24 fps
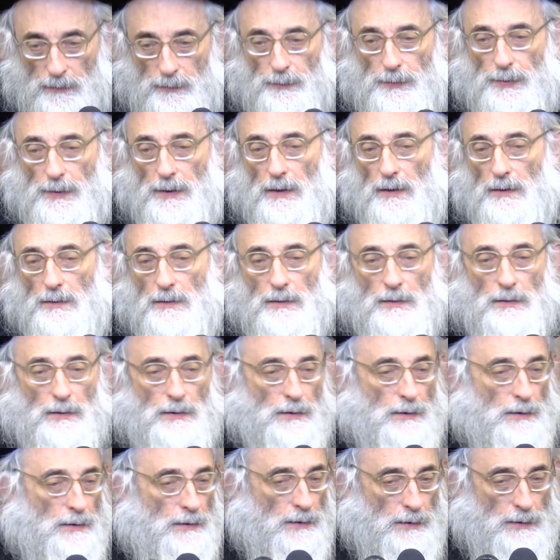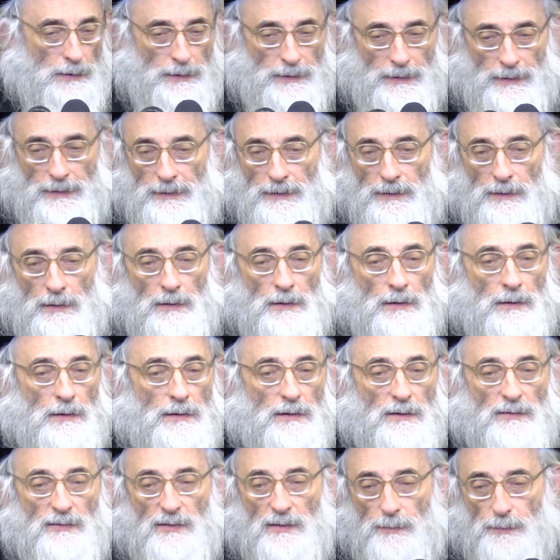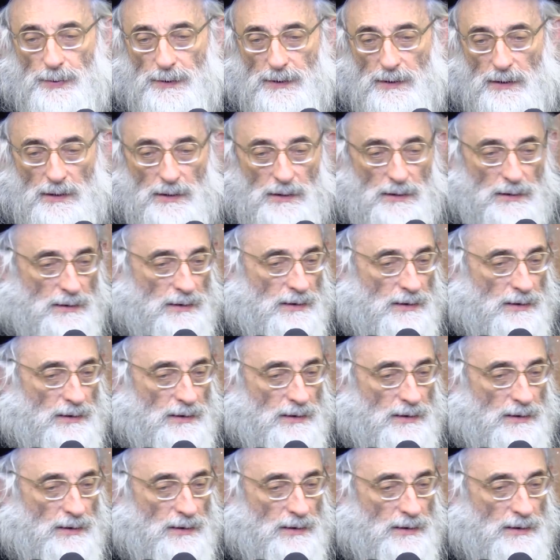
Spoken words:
but there's an ability to